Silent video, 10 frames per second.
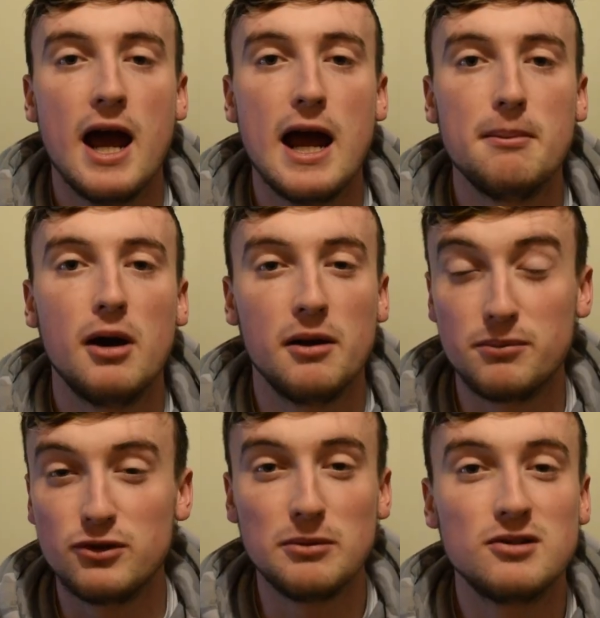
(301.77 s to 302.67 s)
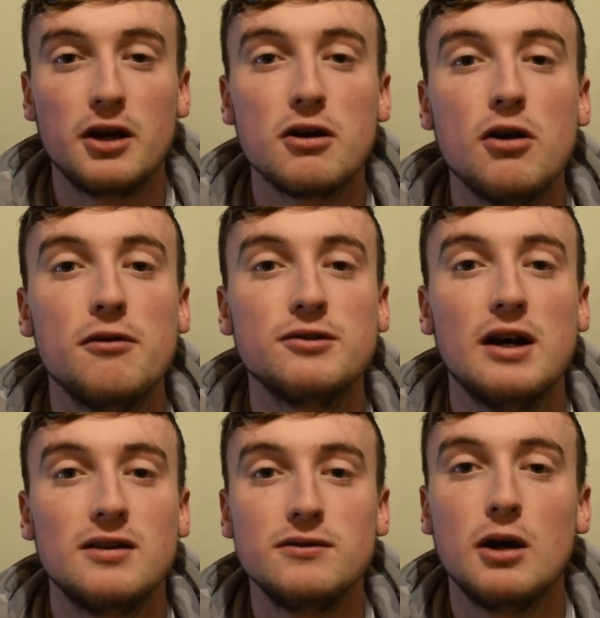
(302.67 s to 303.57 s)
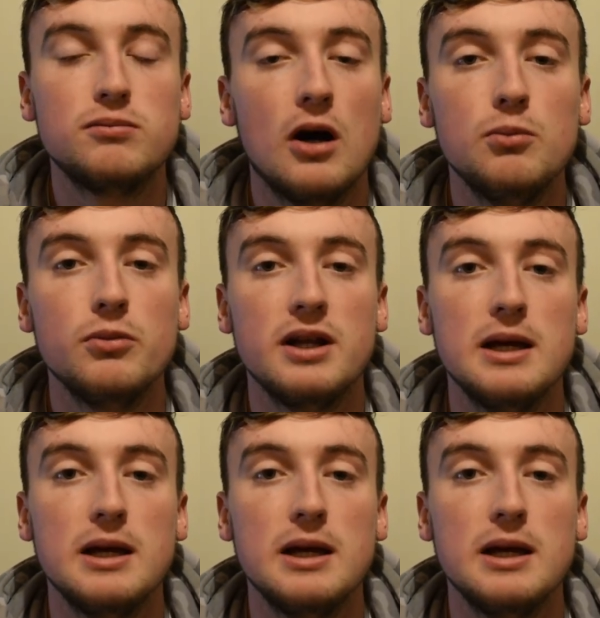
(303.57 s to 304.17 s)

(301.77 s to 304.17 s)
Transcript: I presume Sligo Rovers fans have no problem with